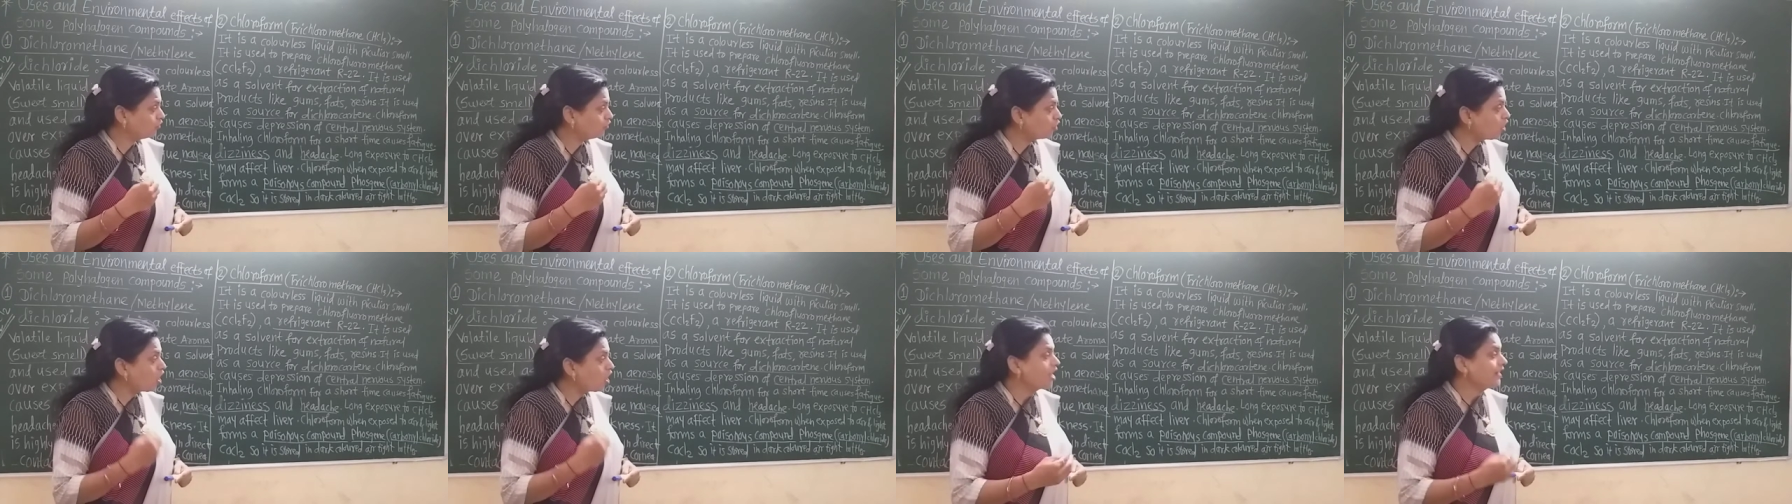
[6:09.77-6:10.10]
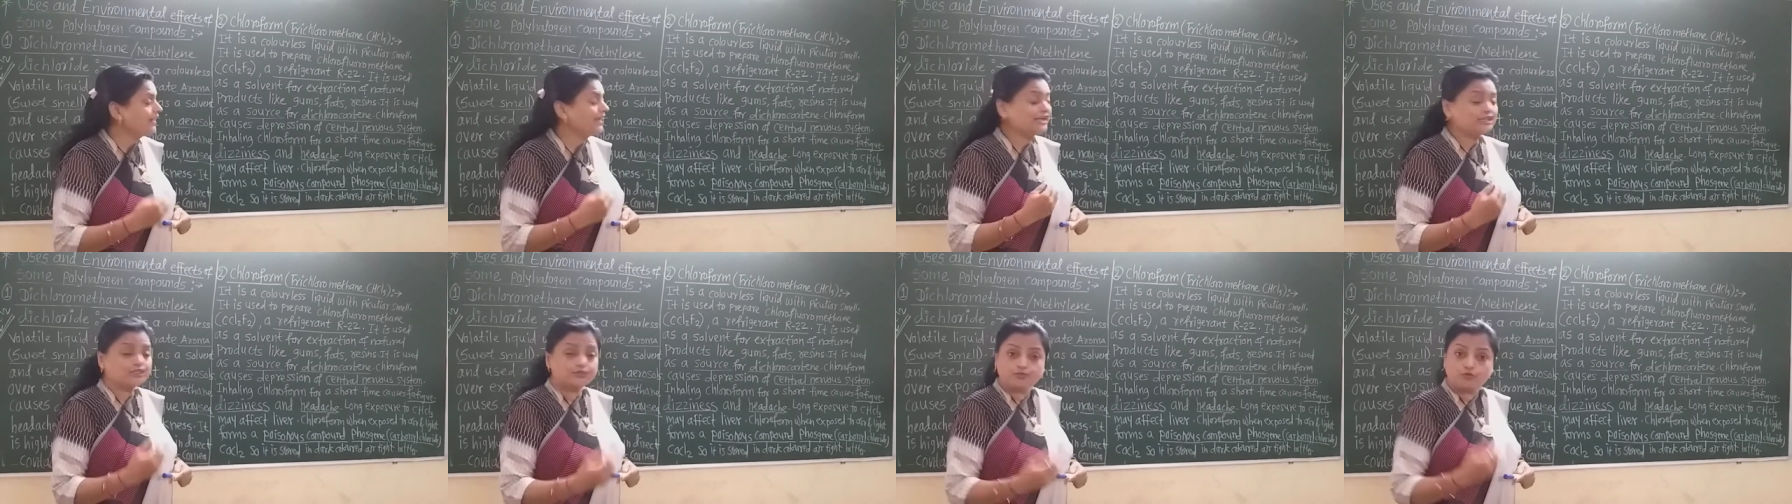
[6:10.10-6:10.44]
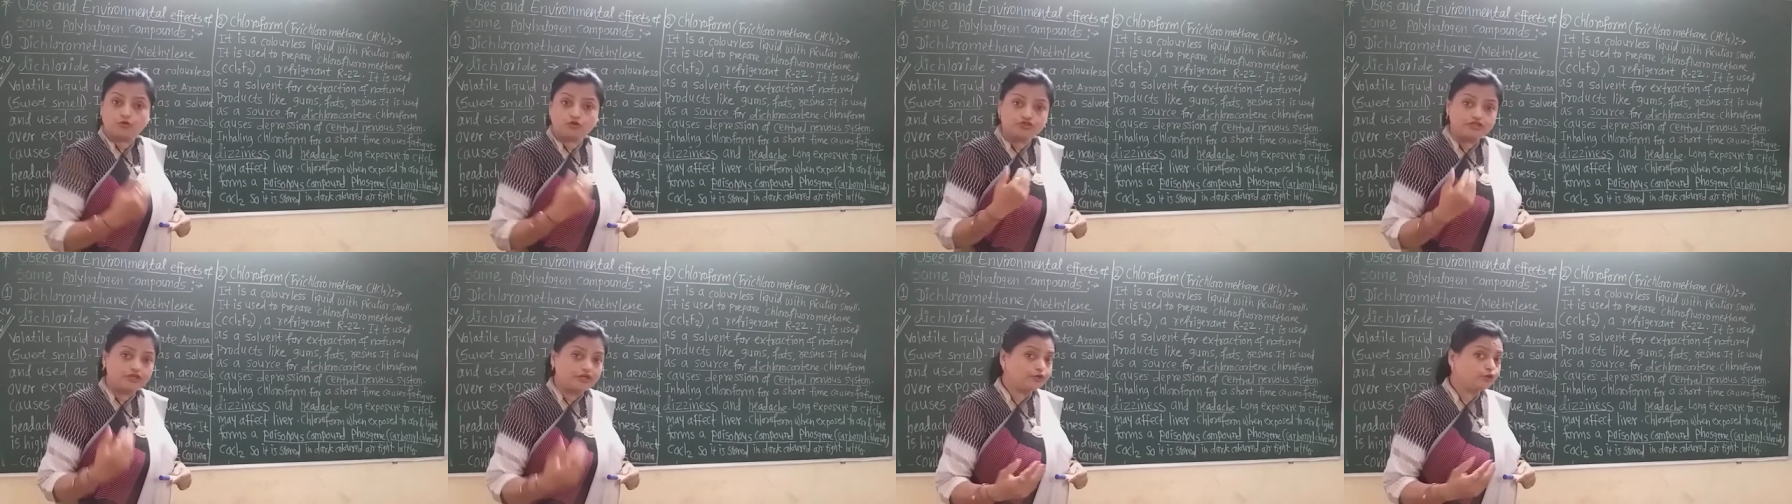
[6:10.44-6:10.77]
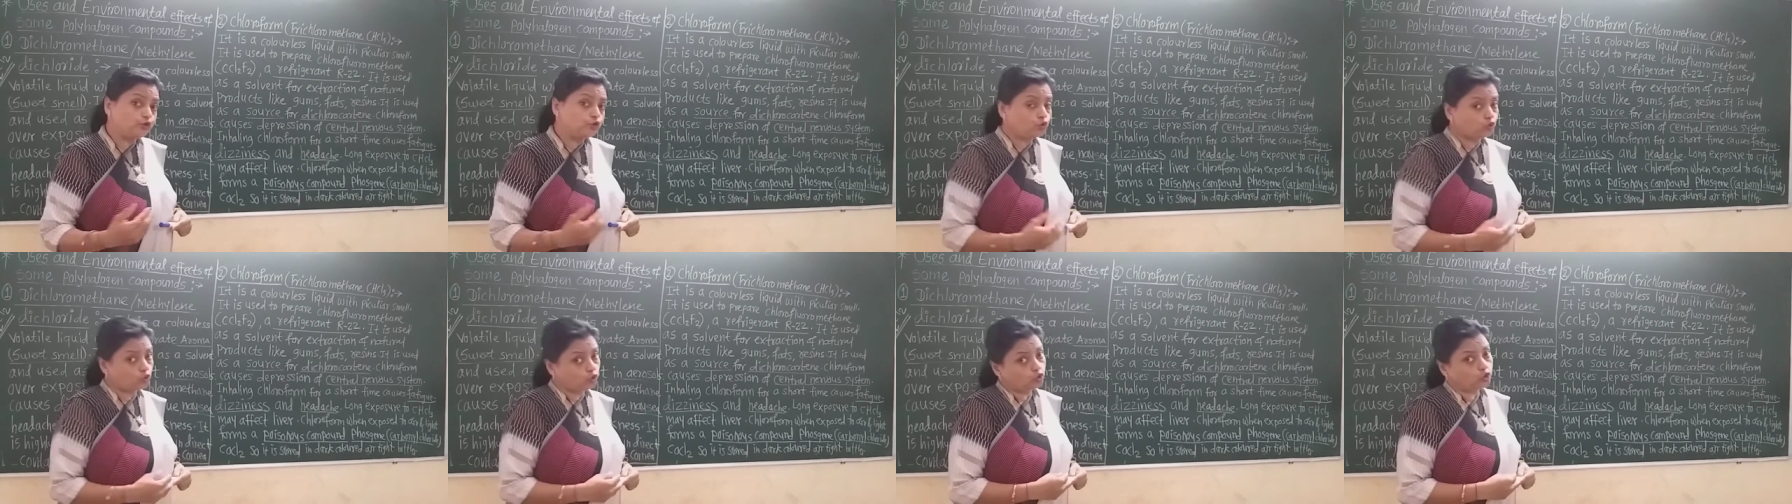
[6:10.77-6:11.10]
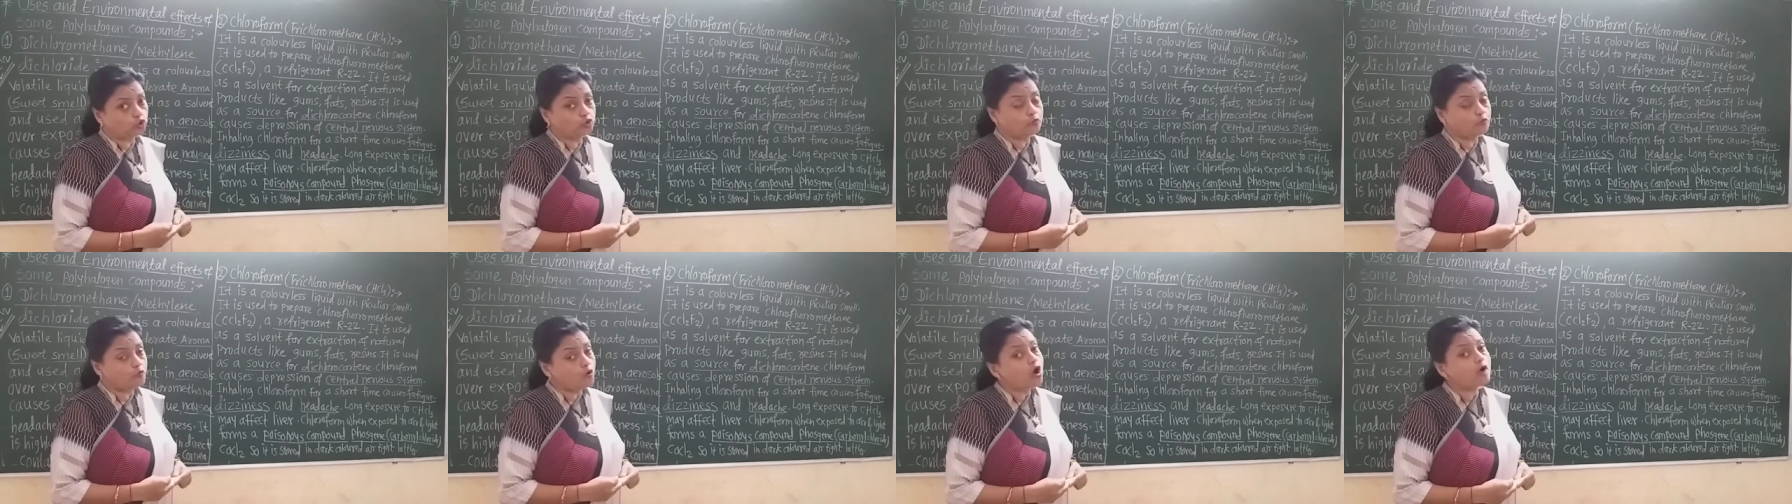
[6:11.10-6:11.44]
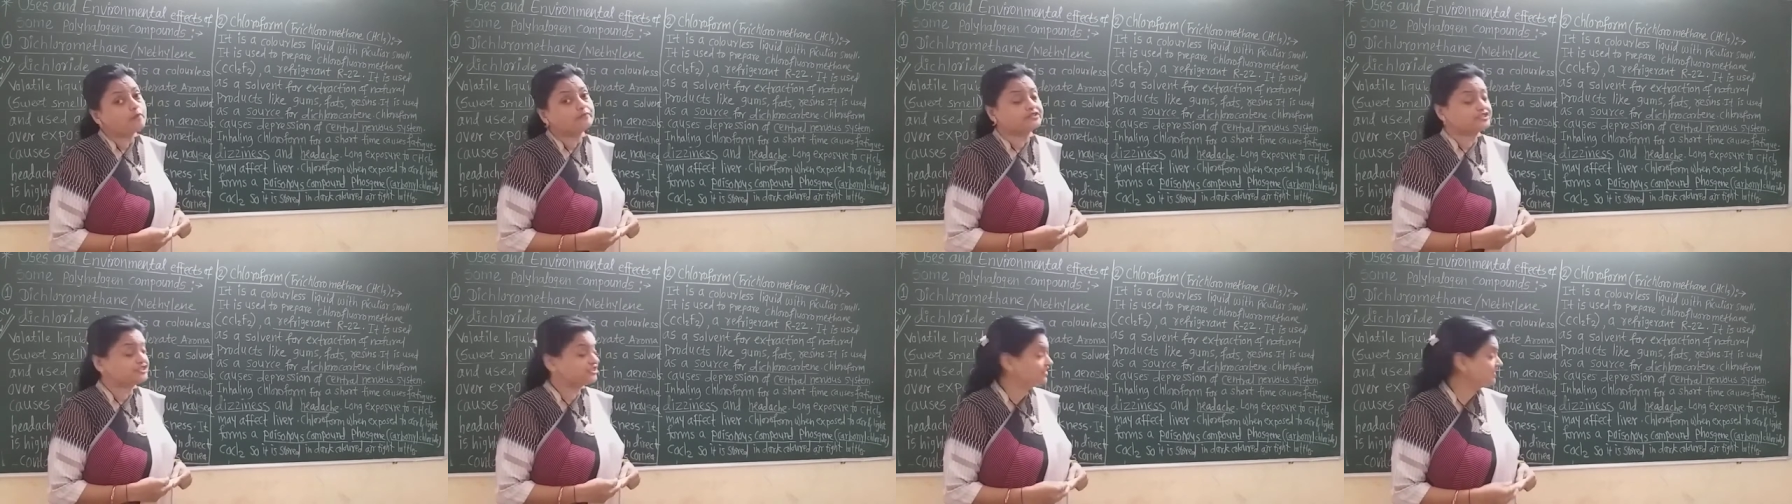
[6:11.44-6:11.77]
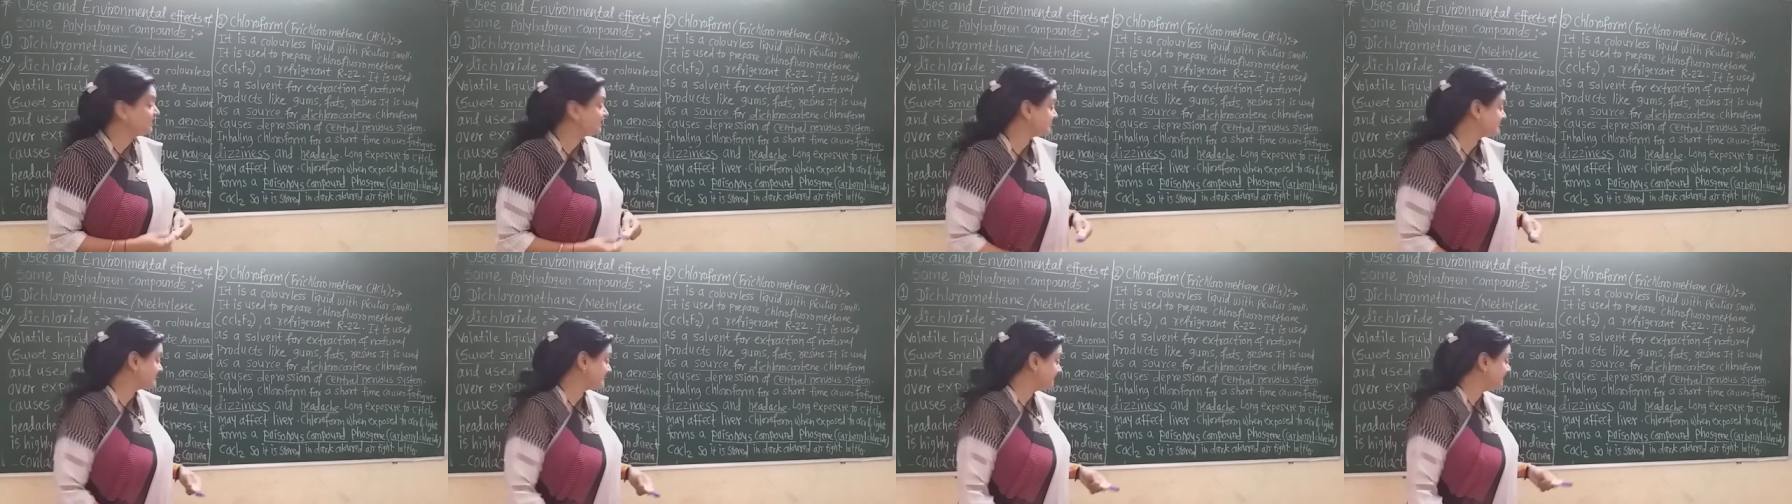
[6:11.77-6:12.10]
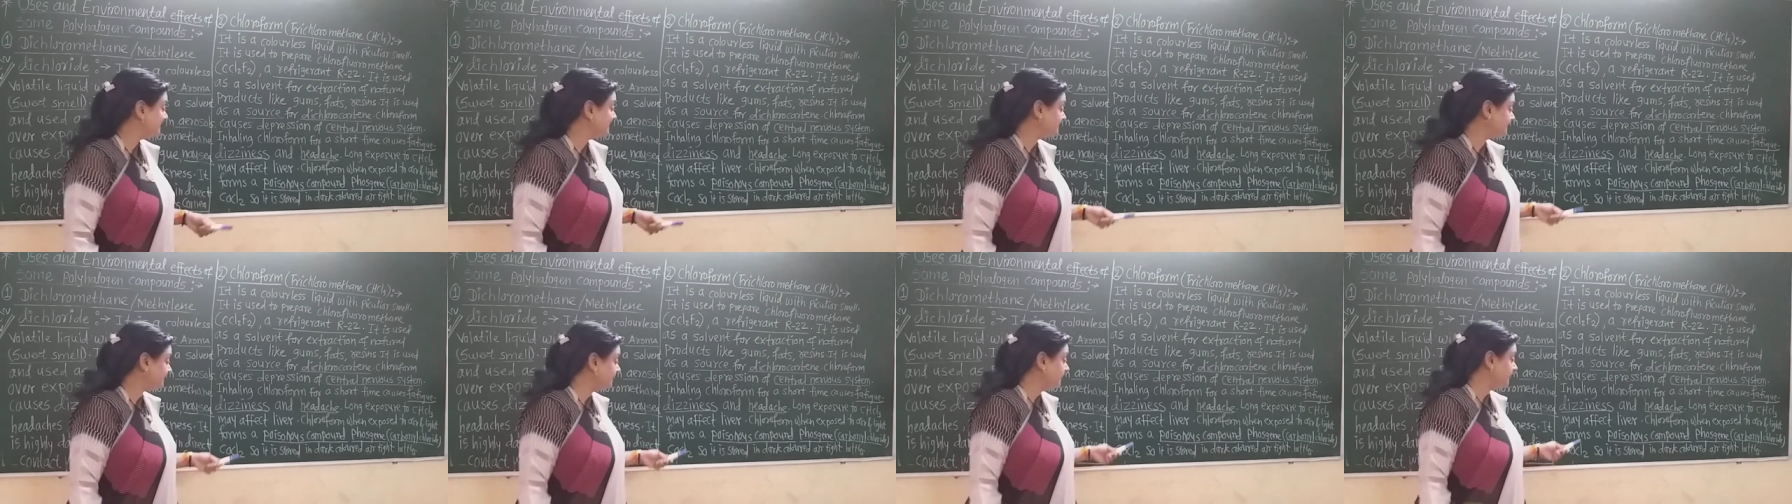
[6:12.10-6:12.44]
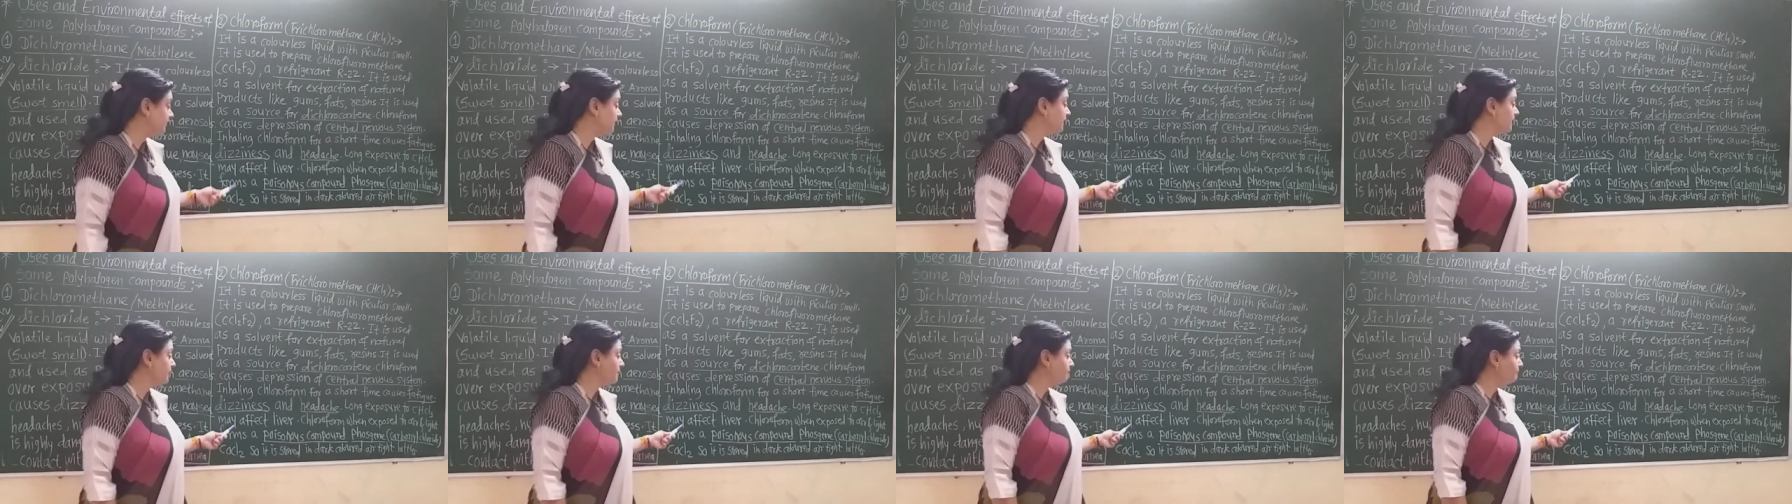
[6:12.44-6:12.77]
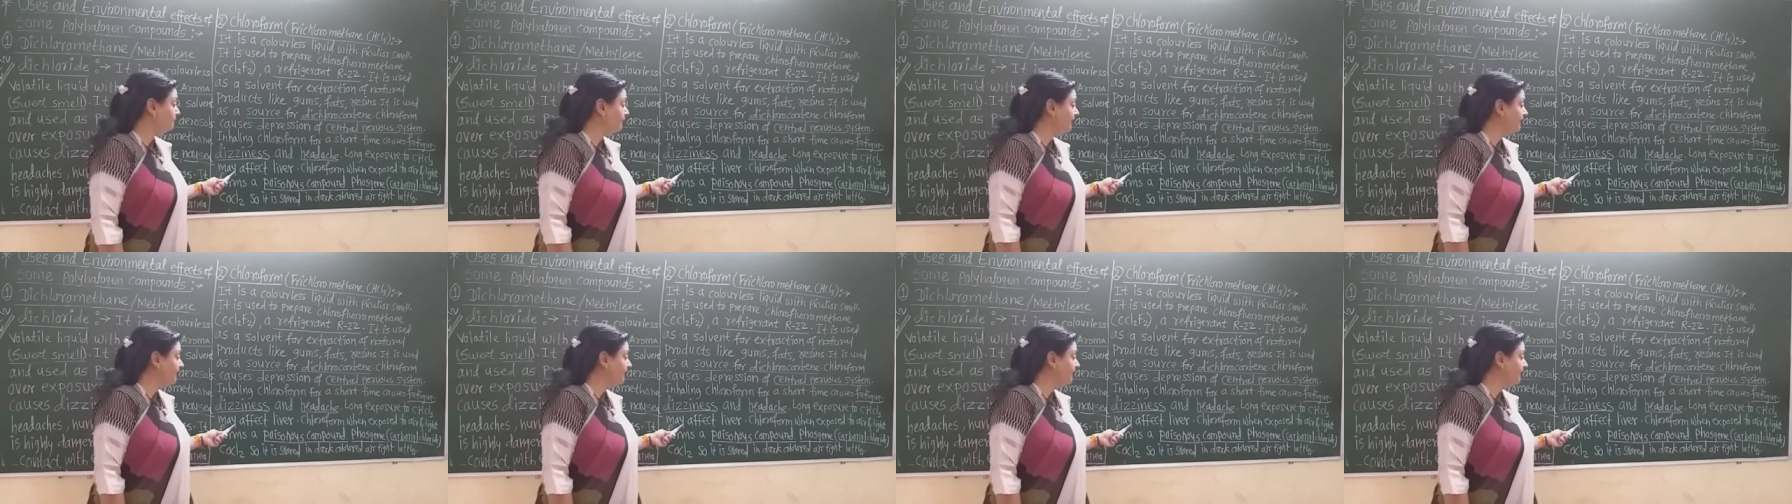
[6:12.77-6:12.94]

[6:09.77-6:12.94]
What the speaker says: long exposure to chloroform CaCl3